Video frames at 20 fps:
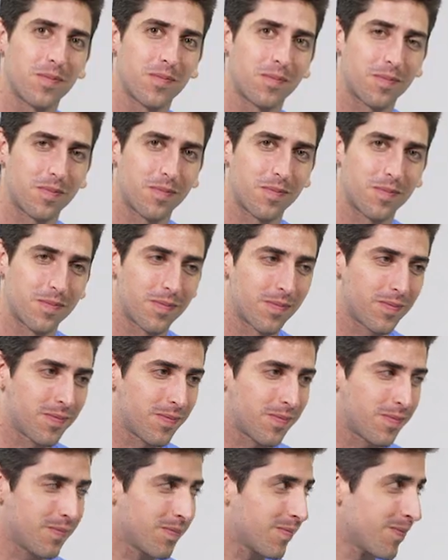
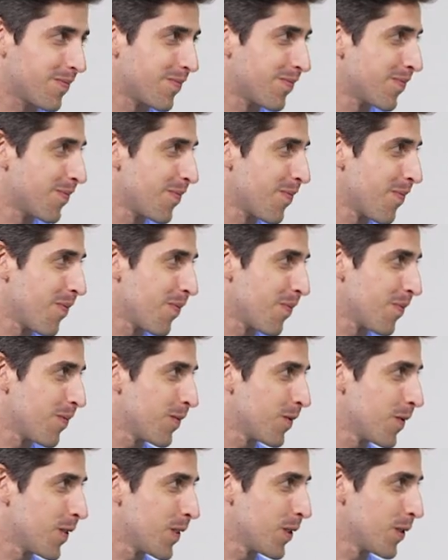
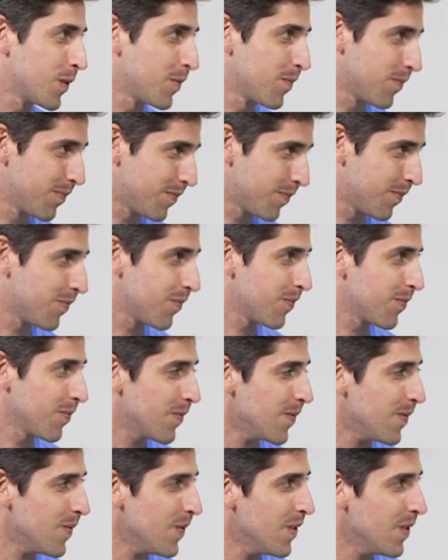
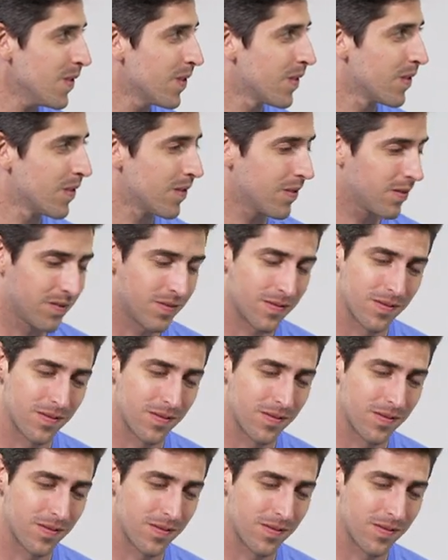This person isn't speaking.